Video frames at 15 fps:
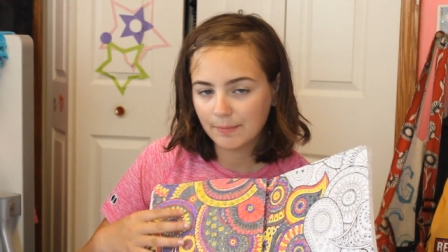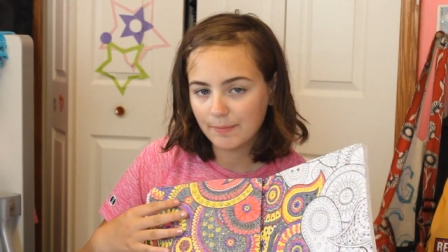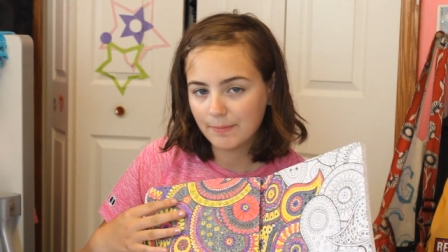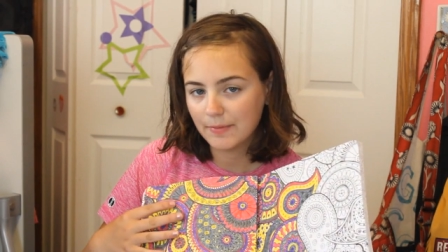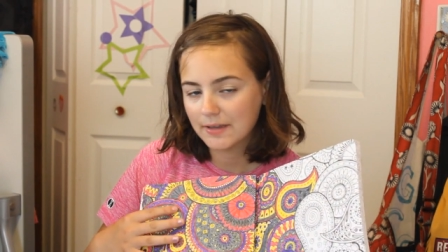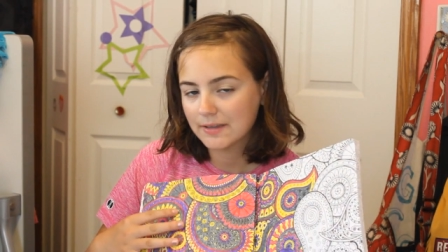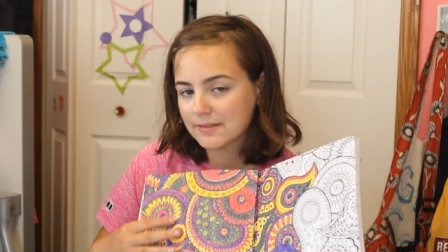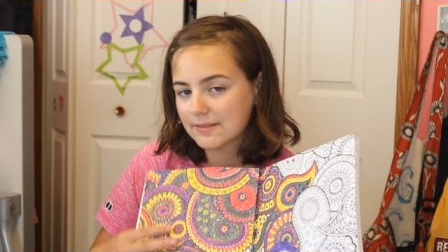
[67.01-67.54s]

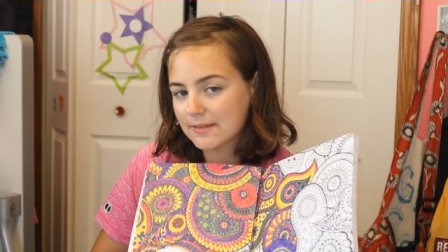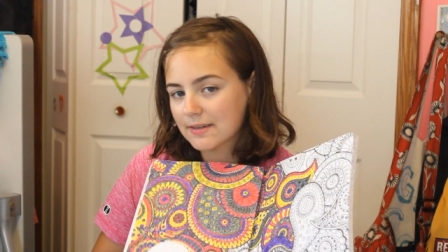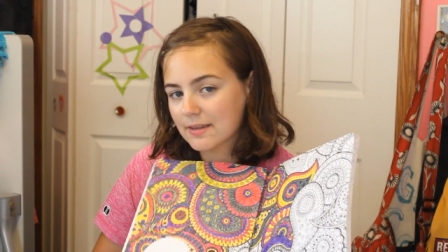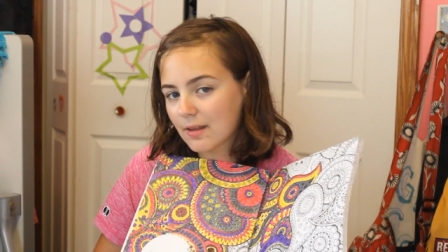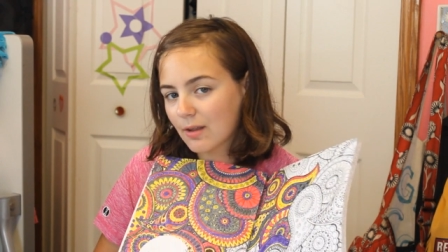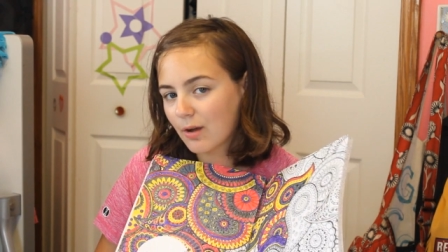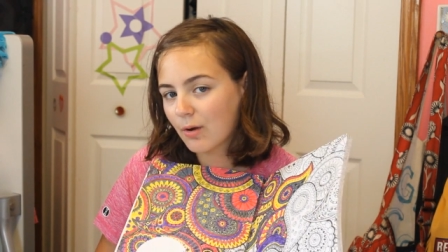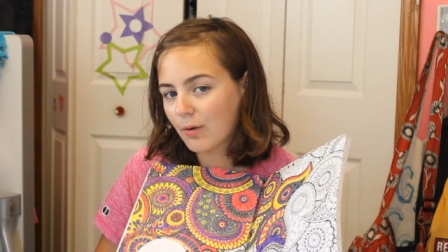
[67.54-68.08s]
mixing,
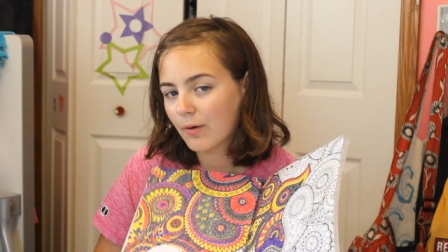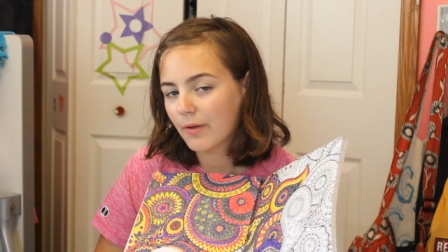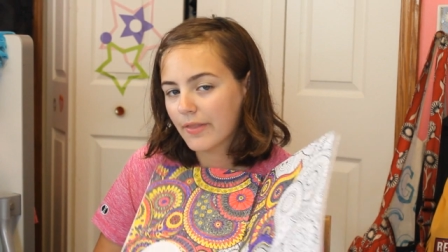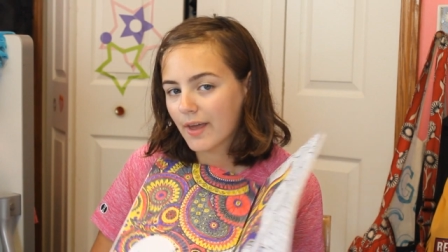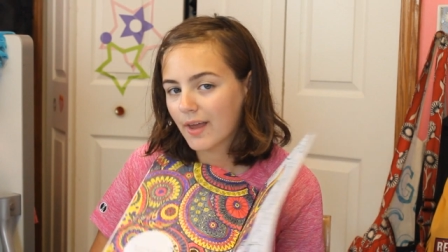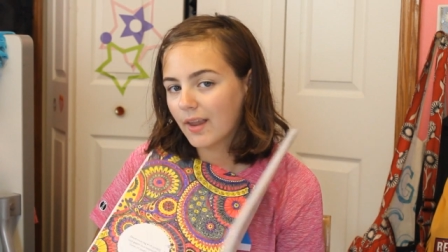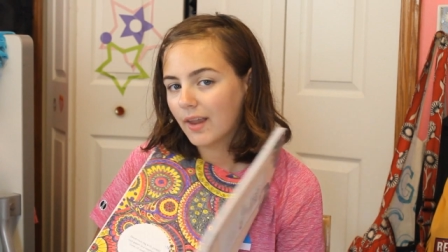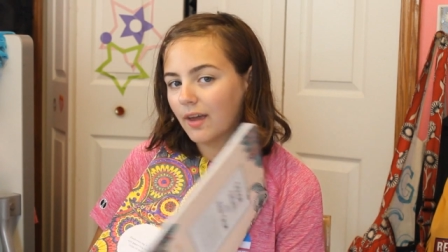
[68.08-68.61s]
though, and
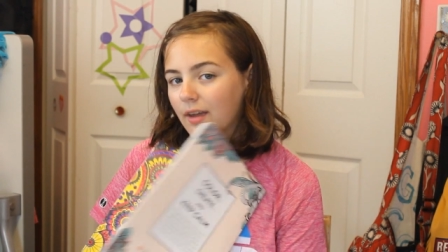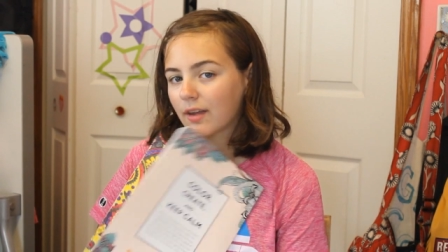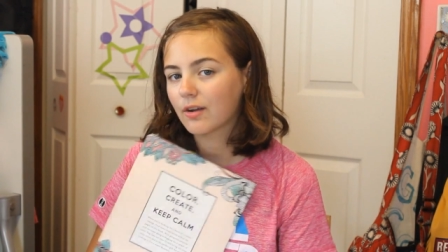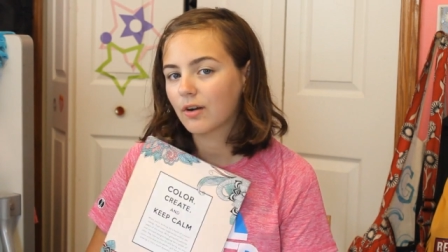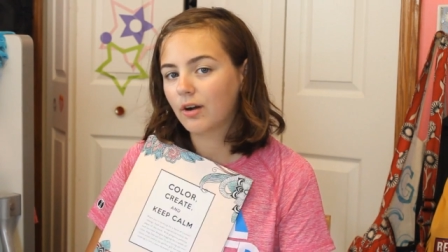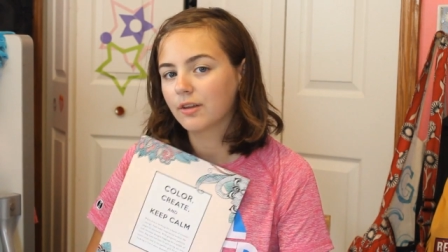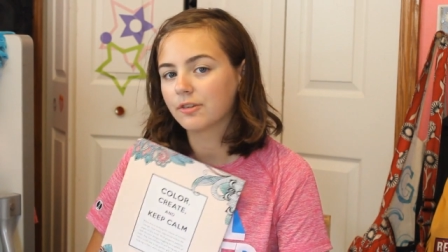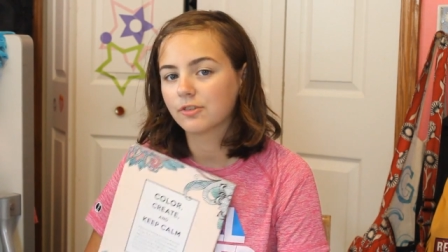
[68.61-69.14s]
that, like,
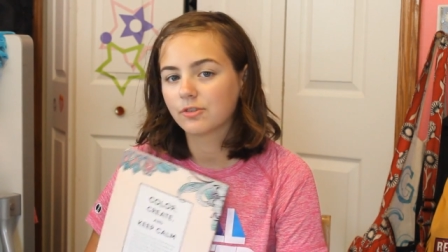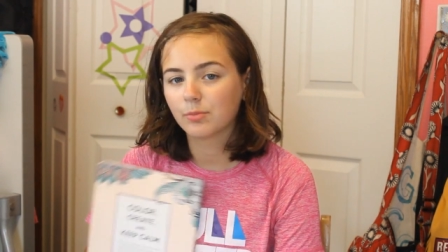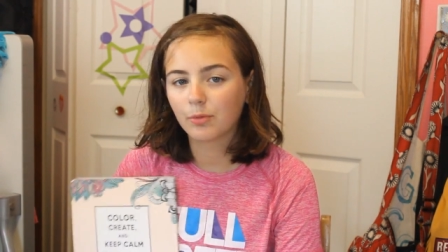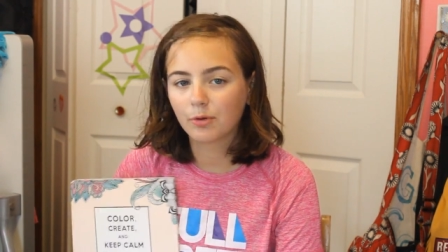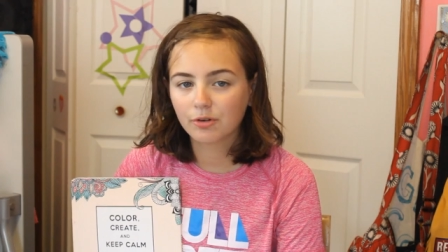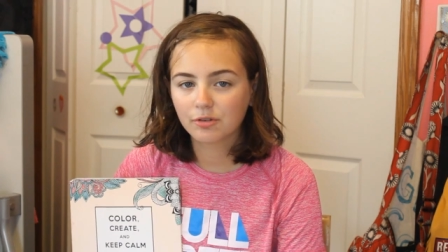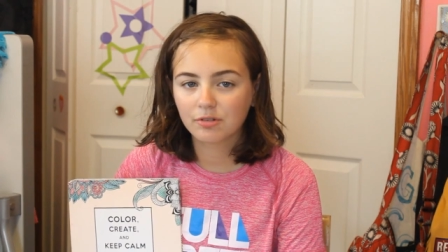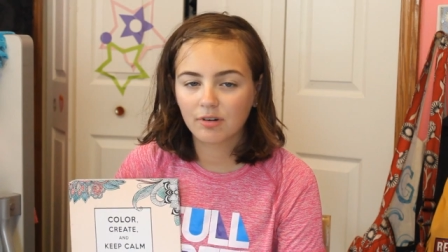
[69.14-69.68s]
causes
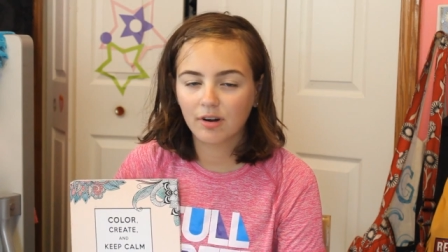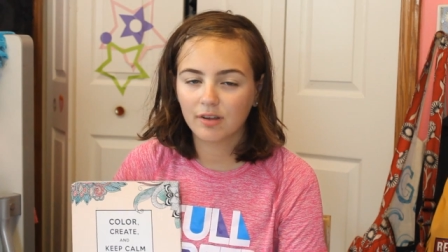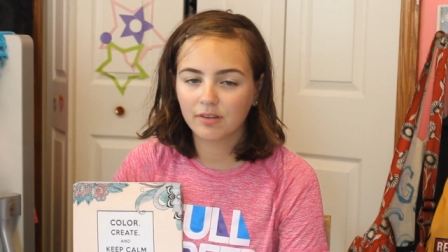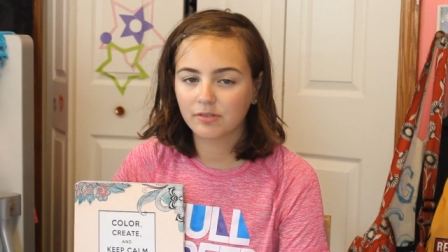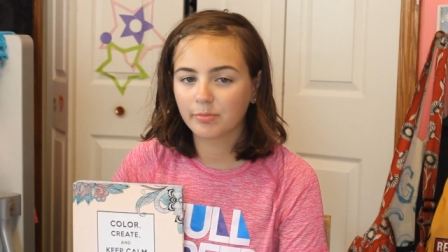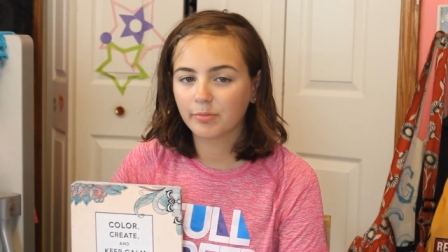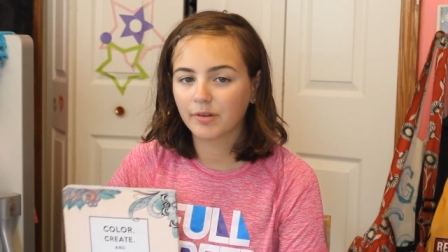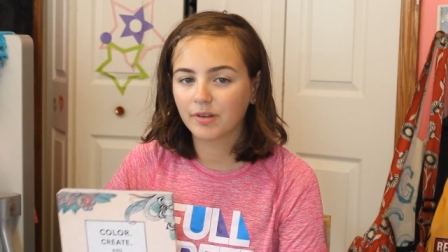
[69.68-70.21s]
more
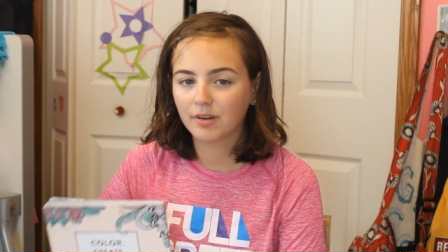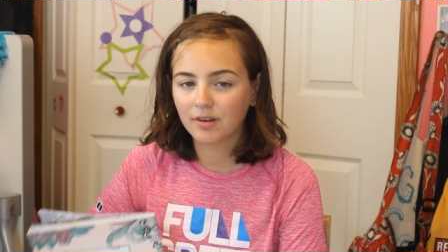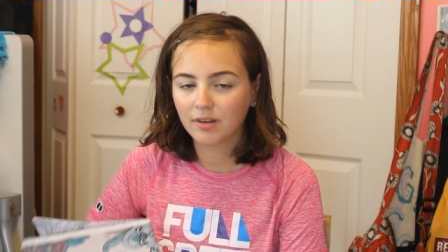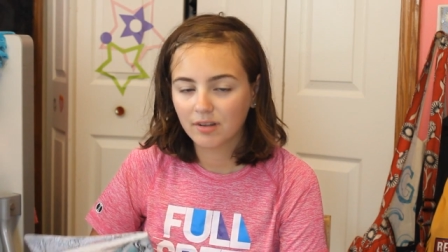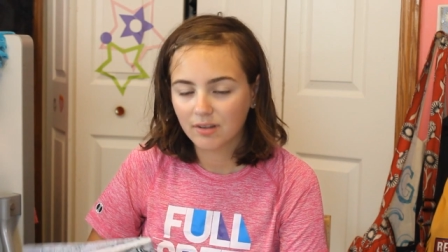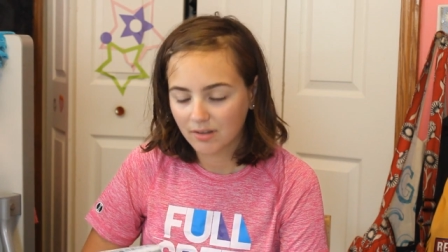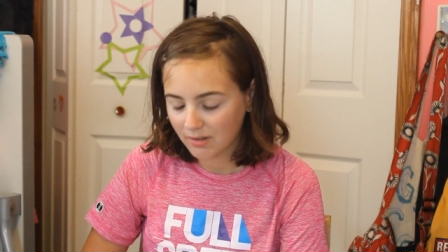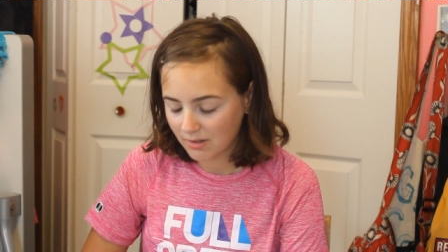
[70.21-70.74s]
stress, but
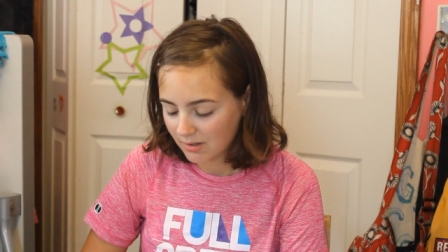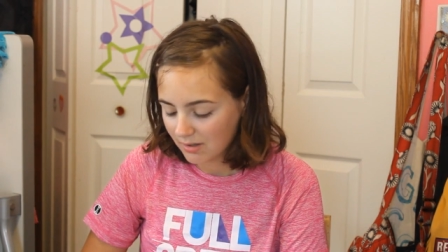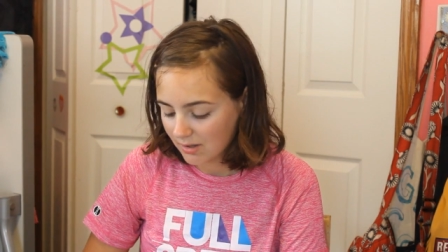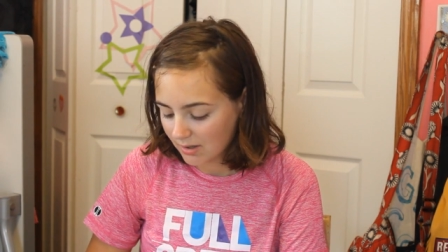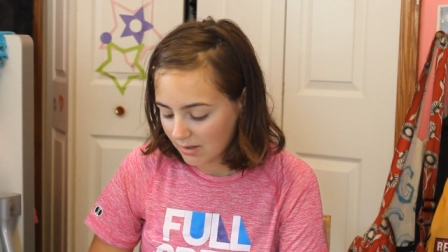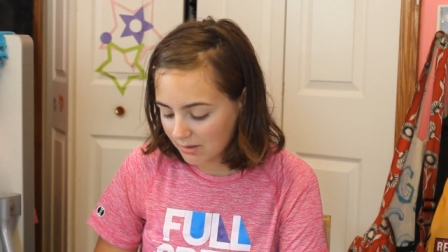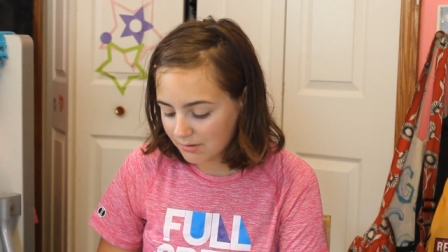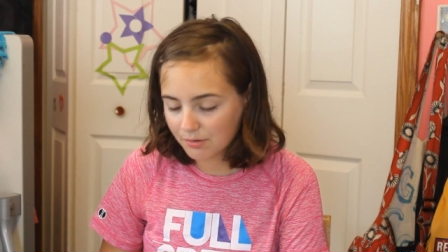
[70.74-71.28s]

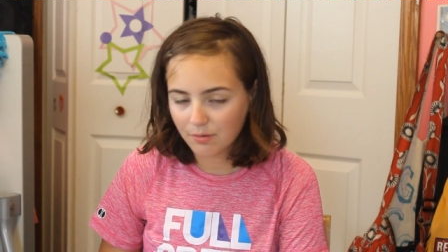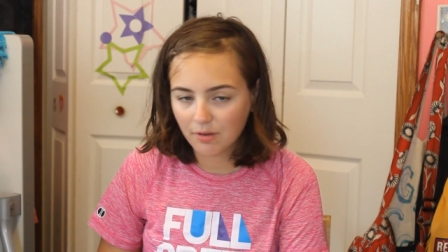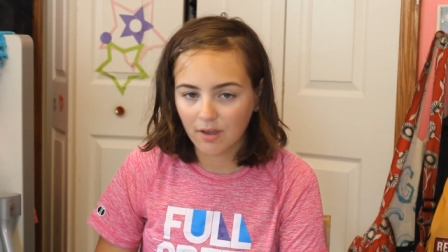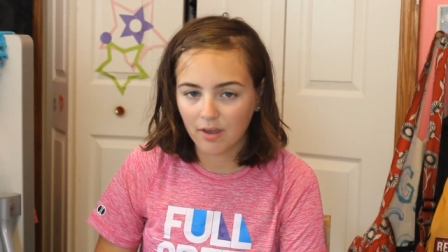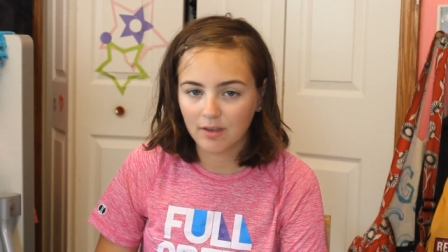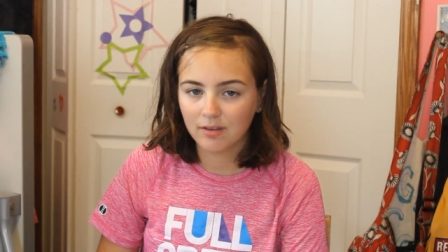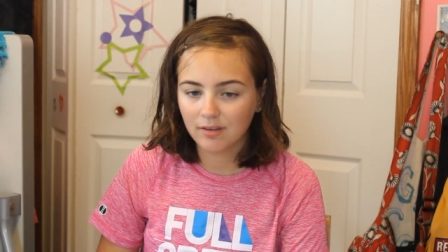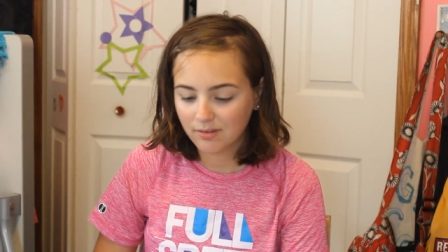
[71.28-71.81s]
that's okay.